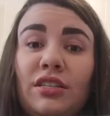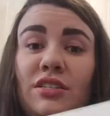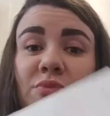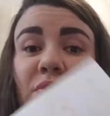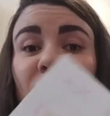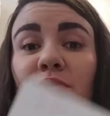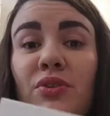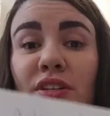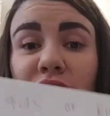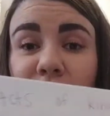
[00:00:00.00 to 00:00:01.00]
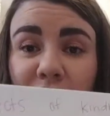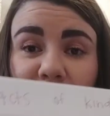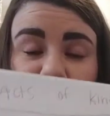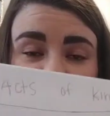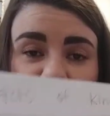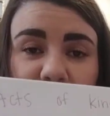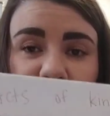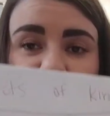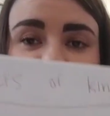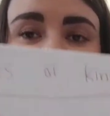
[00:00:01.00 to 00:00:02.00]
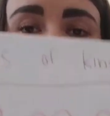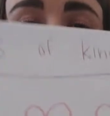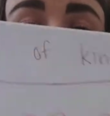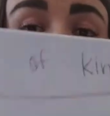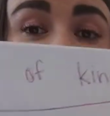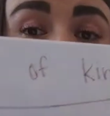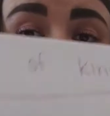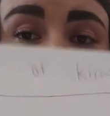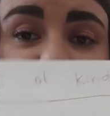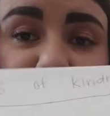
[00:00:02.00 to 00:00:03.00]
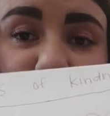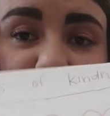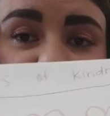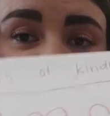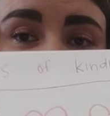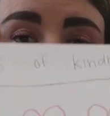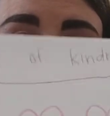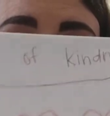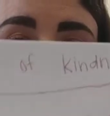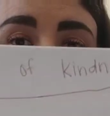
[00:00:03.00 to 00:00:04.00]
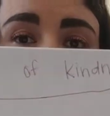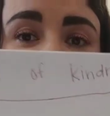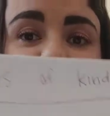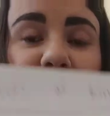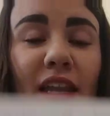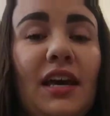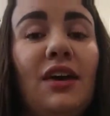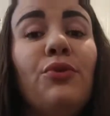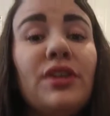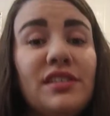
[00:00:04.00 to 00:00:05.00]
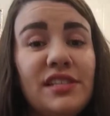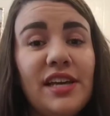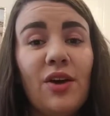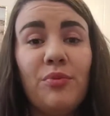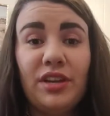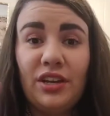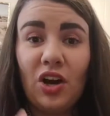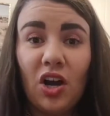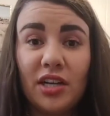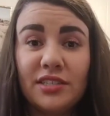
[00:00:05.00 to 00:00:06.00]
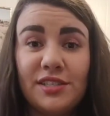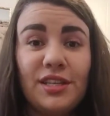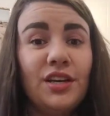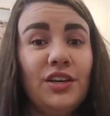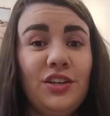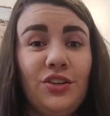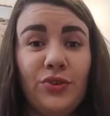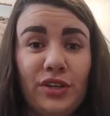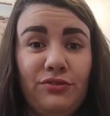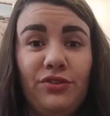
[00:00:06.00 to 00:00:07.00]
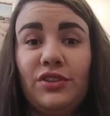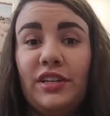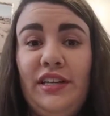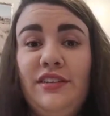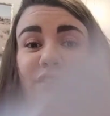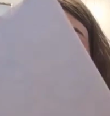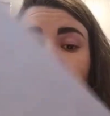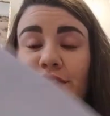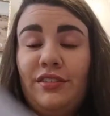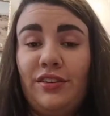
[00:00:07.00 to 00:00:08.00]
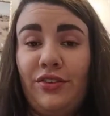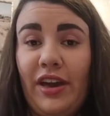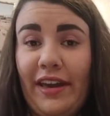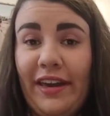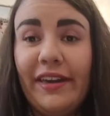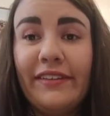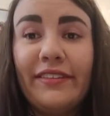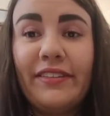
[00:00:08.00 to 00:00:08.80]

to people in your family or nice things you can do for them. And I want to see how many hearts you can fill in. Okay?